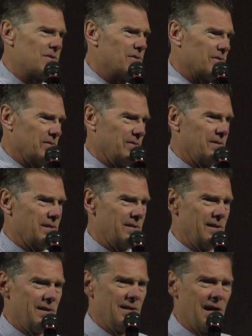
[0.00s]
old,
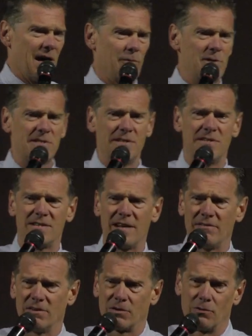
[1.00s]
I was in
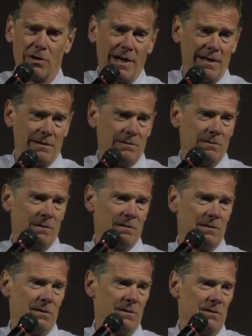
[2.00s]
seventh grade,
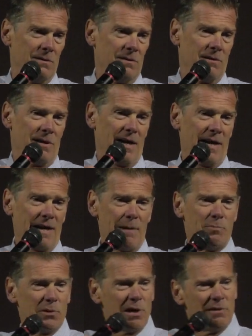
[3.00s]
and I
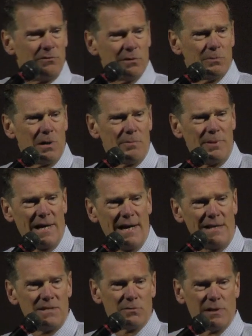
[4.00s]
put on football
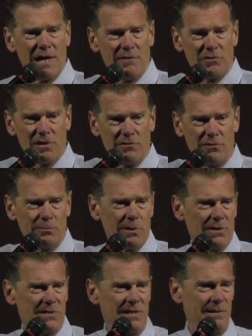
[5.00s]
pads and went out for the
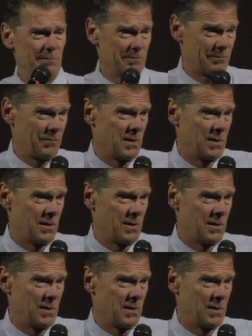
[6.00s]
football team,